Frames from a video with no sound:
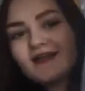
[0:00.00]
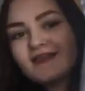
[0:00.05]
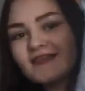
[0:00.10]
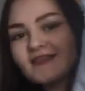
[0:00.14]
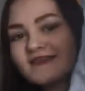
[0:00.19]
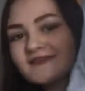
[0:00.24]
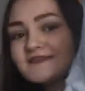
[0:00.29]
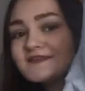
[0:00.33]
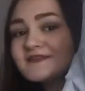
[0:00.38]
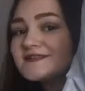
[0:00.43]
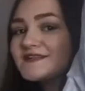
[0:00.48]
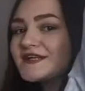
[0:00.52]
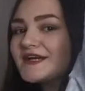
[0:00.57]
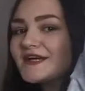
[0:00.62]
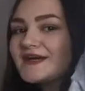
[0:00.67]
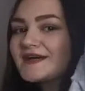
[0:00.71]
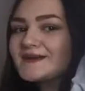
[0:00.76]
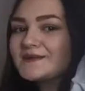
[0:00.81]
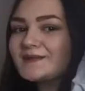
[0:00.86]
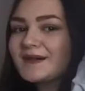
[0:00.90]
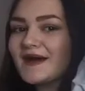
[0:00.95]
this
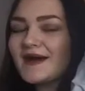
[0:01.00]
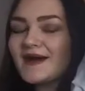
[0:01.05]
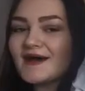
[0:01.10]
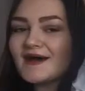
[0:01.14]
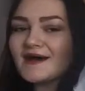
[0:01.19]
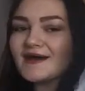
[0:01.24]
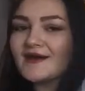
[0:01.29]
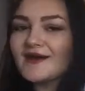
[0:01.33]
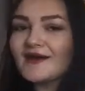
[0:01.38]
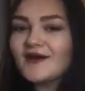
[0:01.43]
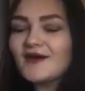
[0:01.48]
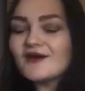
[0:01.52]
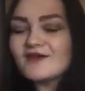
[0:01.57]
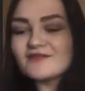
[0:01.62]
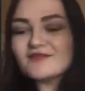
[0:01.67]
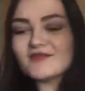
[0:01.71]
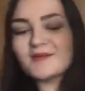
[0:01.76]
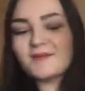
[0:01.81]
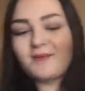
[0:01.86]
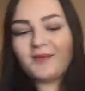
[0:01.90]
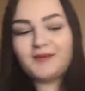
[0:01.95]
giant bag
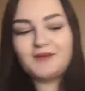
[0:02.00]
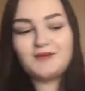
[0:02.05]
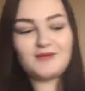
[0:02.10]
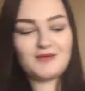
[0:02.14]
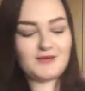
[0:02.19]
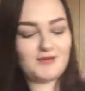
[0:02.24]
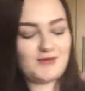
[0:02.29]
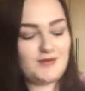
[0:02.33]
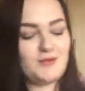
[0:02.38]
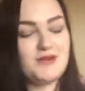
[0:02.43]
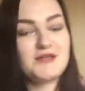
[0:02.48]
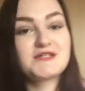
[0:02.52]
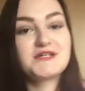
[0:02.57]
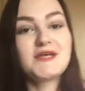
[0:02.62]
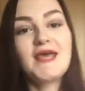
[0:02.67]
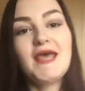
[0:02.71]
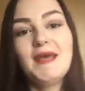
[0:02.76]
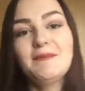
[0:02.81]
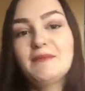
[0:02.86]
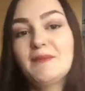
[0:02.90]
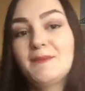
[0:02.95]
from Boohoo, which
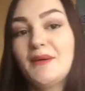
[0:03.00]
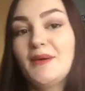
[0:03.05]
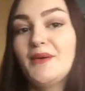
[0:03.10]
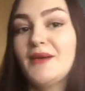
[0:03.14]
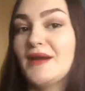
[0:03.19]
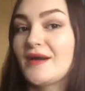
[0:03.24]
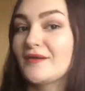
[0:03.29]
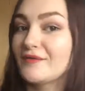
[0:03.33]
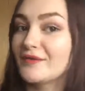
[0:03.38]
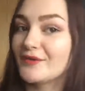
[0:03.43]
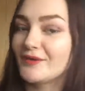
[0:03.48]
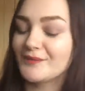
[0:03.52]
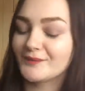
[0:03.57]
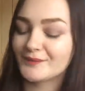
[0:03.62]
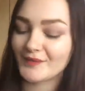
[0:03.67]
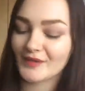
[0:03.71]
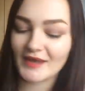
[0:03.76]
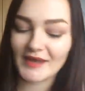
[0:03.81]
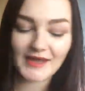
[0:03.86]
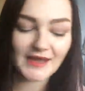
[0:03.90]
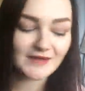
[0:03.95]
came about an hour ago.
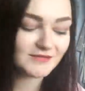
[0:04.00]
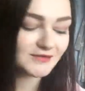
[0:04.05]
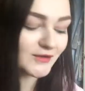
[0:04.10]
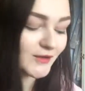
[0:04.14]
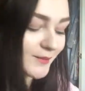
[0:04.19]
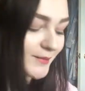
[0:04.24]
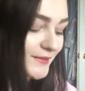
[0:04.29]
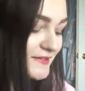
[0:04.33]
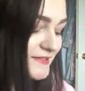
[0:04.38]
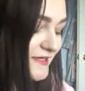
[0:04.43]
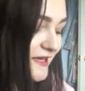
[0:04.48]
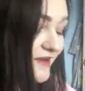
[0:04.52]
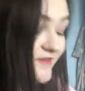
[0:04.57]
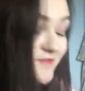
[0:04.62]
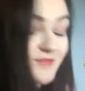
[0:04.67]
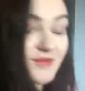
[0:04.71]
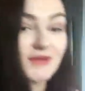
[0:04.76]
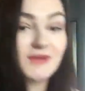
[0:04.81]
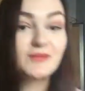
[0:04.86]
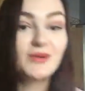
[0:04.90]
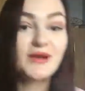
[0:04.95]
I haven't opened it. I've
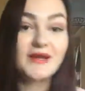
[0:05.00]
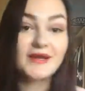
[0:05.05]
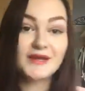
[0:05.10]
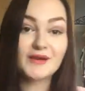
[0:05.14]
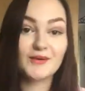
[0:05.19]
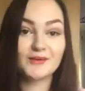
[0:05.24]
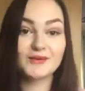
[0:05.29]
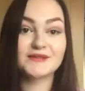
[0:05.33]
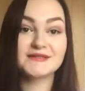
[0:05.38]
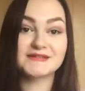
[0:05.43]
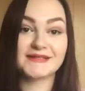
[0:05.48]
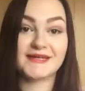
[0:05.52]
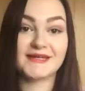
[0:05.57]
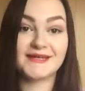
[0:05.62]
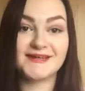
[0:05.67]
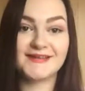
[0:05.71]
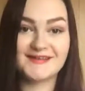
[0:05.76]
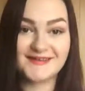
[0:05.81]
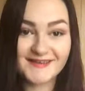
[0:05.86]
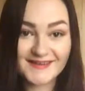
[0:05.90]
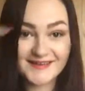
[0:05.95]
been waiting all
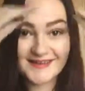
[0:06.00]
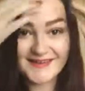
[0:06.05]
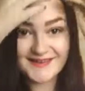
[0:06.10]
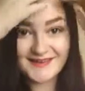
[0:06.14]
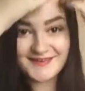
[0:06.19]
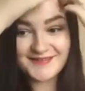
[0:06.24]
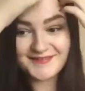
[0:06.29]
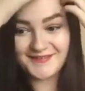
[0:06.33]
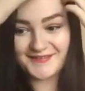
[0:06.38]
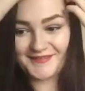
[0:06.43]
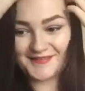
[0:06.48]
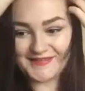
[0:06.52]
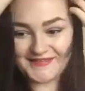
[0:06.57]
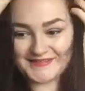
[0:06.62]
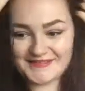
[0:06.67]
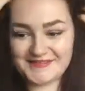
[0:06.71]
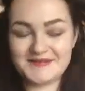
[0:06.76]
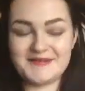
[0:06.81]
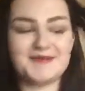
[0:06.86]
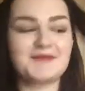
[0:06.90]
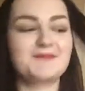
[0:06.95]
day for it
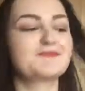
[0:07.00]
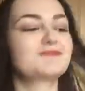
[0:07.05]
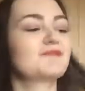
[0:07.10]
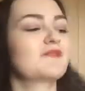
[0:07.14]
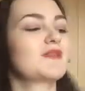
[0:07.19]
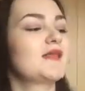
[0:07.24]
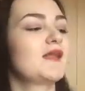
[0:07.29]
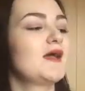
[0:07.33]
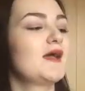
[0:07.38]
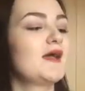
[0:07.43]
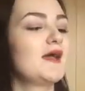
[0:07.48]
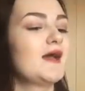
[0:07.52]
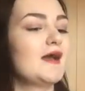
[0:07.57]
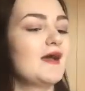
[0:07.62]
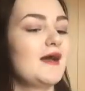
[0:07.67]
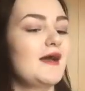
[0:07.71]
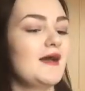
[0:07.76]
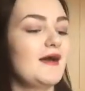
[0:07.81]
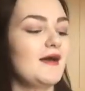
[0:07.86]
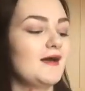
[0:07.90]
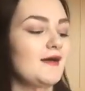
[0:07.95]
to come.
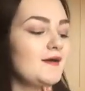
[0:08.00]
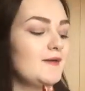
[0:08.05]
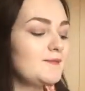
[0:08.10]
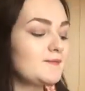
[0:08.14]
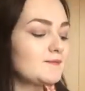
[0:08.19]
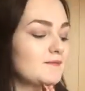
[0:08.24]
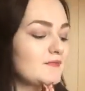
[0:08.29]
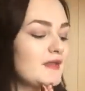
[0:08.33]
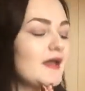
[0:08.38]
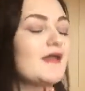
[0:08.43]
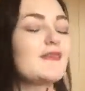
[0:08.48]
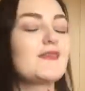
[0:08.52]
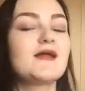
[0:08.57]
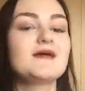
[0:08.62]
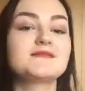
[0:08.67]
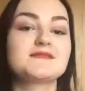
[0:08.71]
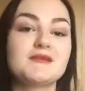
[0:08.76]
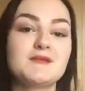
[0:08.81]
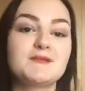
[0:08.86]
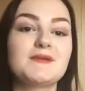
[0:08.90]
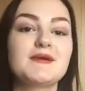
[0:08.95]
And that
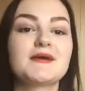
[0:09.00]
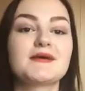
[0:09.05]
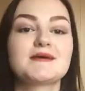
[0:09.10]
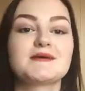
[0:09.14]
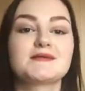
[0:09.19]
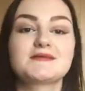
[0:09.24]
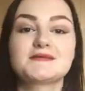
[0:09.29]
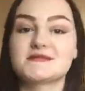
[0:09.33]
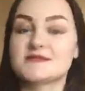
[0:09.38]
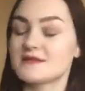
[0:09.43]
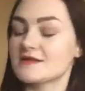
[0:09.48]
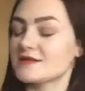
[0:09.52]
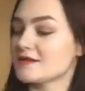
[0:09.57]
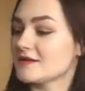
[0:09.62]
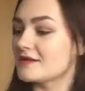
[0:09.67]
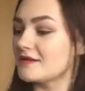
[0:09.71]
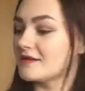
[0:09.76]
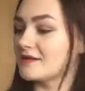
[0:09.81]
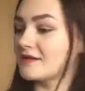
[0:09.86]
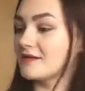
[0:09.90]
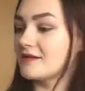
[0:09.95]
is the biggest
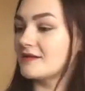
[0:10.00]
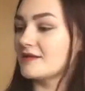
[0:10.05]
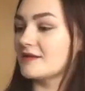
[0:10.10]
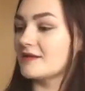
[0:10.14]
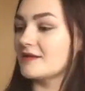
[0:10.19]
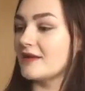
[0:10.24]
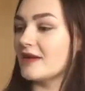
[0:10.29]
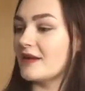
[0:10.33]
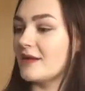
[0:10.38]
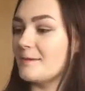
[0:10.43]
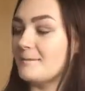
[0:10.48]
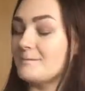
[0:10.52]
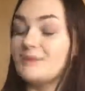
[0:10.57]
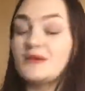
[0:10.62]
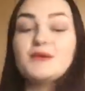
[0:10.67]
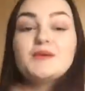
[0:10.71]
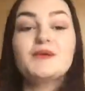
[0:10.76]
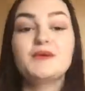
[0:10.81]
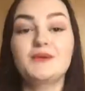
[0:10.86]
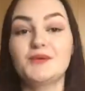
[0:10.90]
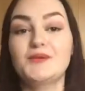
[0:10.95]

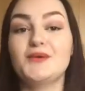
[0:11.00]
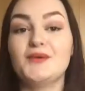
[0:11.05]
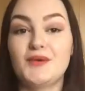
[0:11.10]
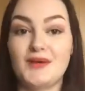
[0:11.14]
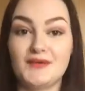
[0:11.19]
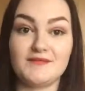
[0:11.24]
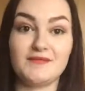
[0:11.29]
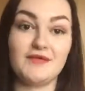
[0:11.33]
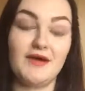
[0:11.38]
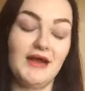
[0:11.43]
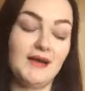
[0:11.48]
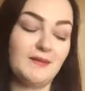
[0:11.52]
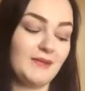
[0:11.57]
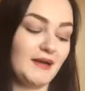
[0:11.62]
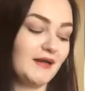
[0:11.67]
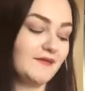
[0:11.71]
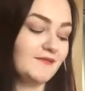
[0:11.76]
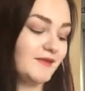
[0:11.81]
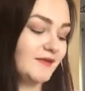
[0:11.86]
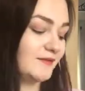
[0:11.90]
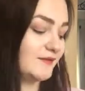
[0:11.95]
Boohoo haul I've ever had in my
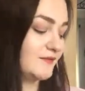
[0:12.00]
life